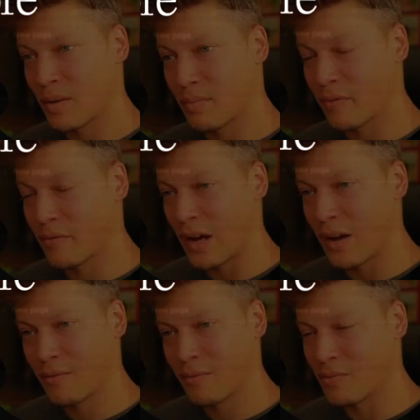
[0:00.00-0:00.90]
5
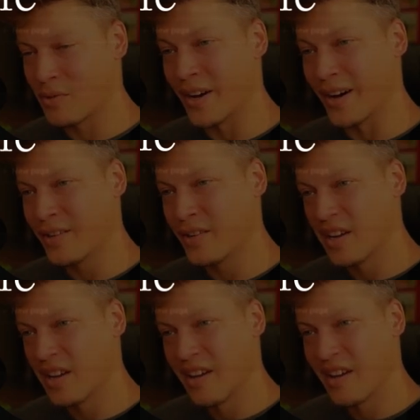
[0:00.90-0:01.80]
done.
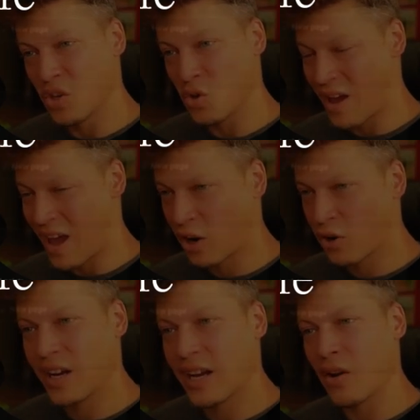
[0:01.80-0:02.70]
You
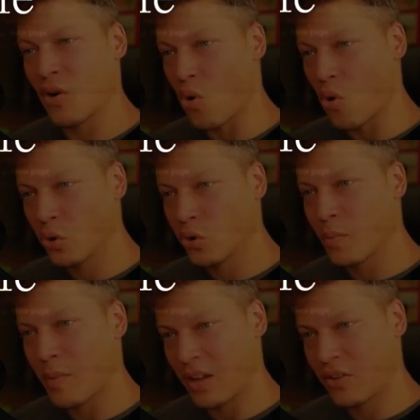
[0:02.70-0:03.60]
aggregate all
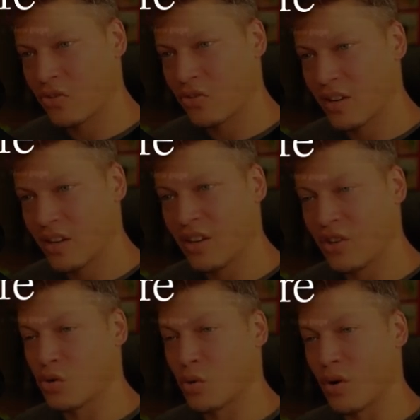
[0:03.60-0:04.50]
domains
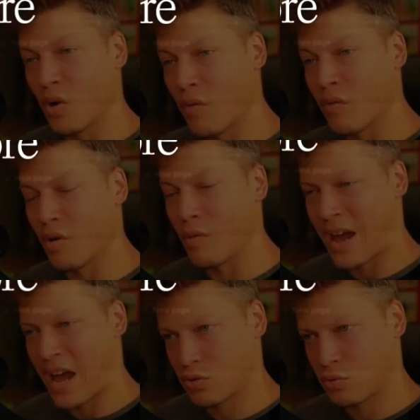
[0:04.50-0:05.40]
into an overall
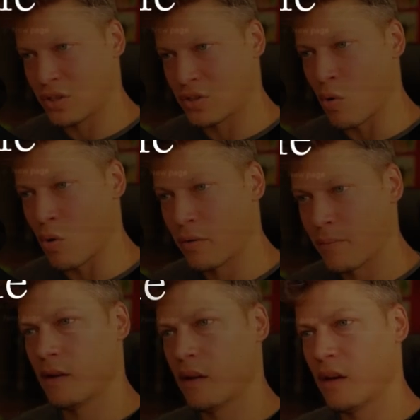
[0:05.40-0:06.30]
mastery score.
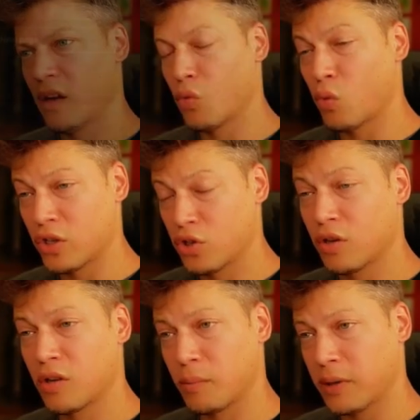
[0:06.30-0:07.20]
And once
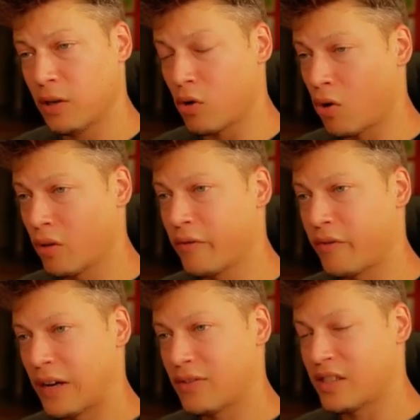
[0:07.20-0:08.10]
you complete all the
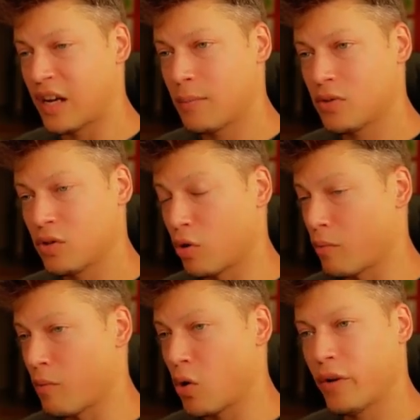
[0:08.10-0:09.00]
5 steps, your
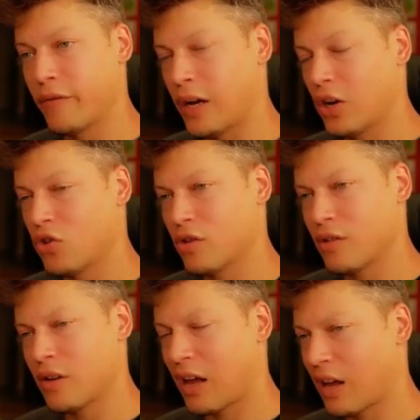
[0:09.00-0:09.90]

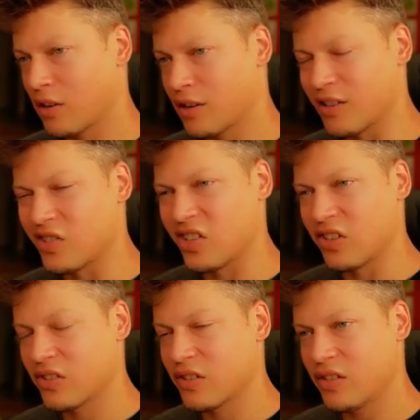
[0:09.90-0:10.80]
motivation and
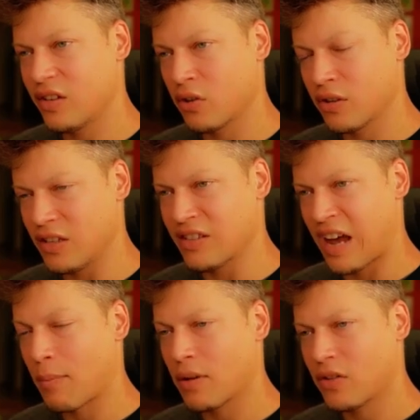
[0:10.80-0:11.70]
consistency on these
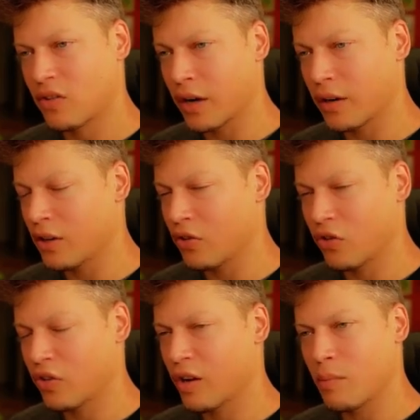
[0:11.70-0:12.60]
habits is
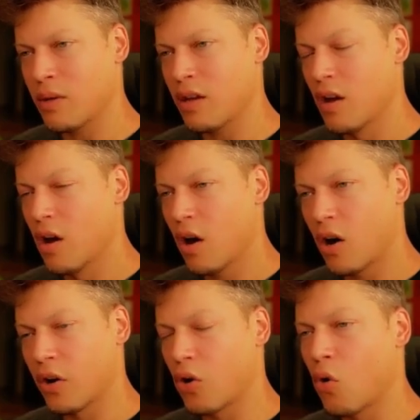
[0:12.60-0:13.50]
just going to be
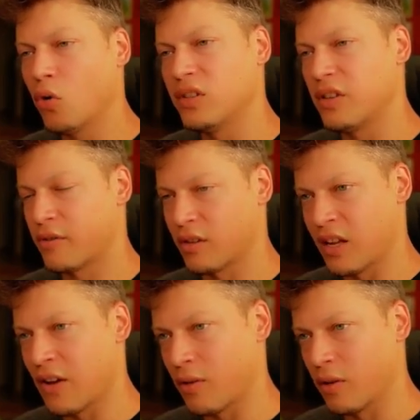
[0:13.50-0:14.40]
on a whole different
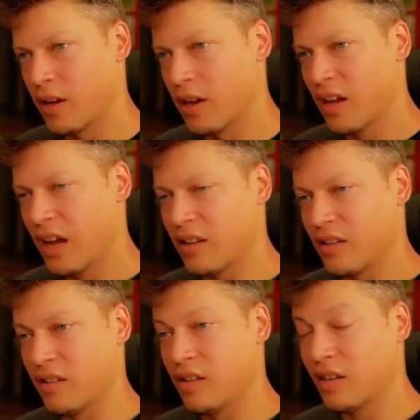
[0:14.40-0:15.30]
level.
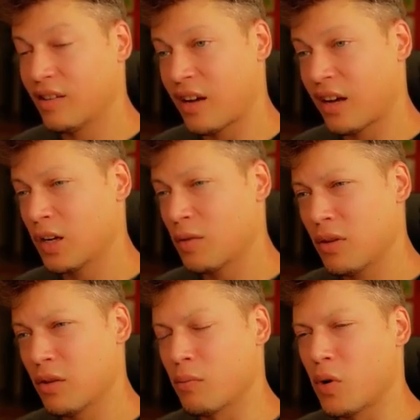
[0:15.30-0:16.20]
And this is not going to
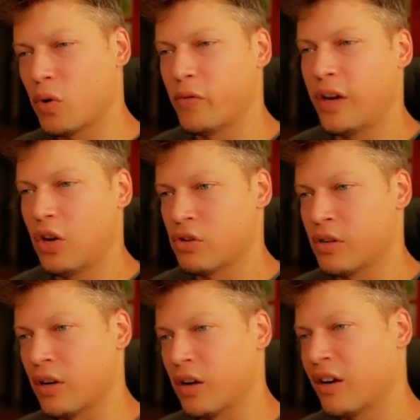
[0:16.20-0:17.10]
be the
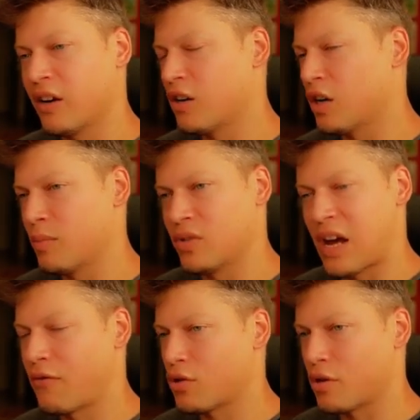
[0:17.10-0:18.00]
motivation that comes
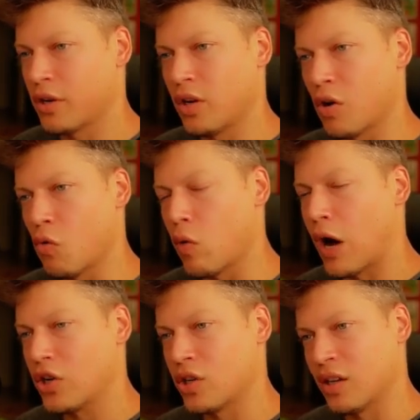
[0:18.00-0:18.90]
after,
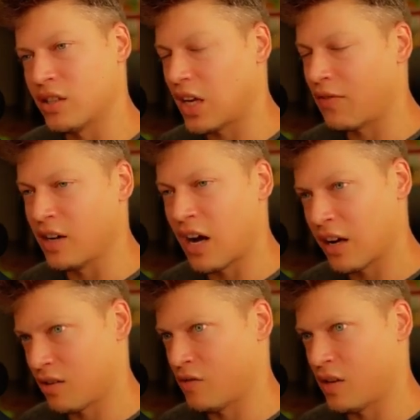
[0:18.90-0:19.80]
watching a David
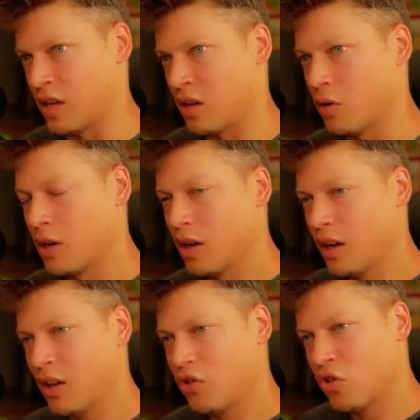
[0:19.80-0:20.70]
Goggins video.
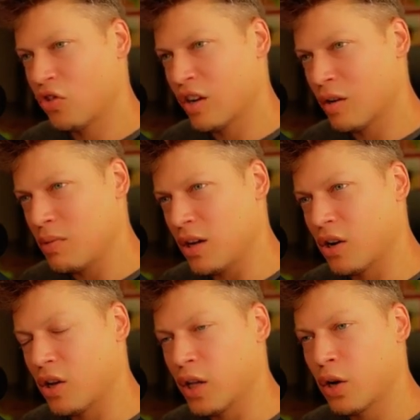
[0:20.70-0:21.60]
It's just going to be a
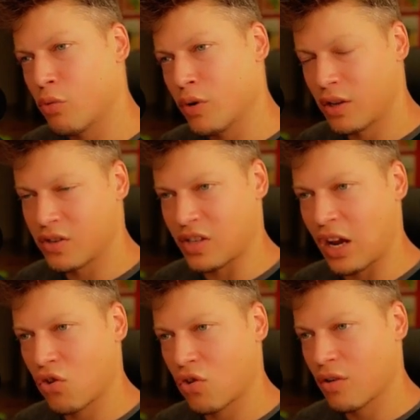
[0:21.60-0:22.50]
clear
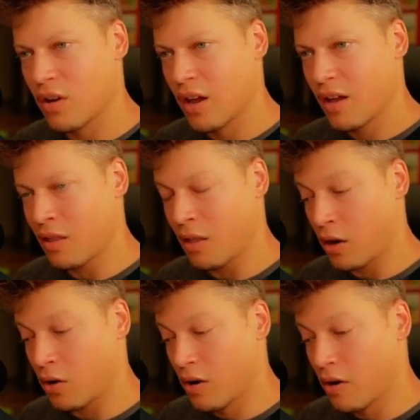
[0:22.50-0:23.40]
realization
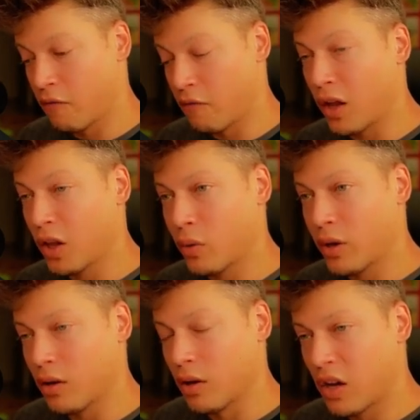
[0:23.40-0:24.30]
that
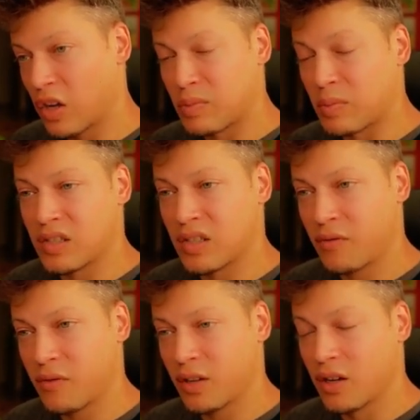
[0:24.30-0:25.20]
following a
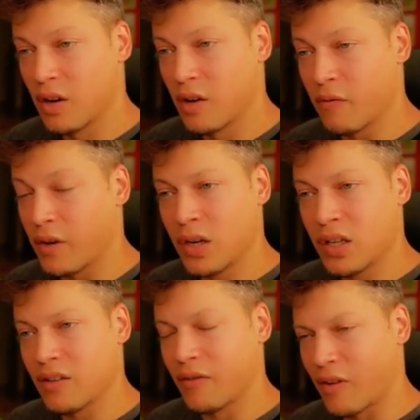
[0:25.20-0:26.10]
specific, very
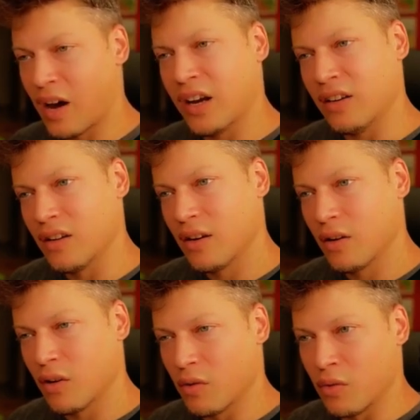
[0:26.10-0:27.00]
defined
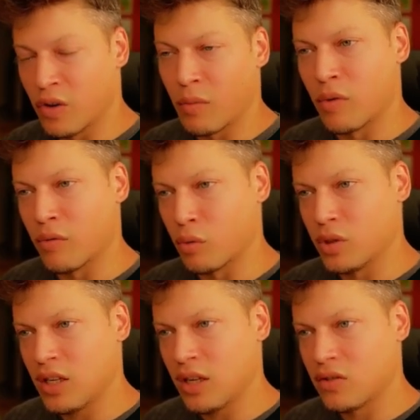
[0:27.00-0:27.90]
number of
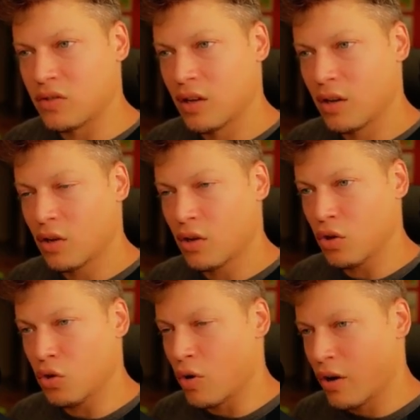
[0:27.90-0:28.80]
routines, you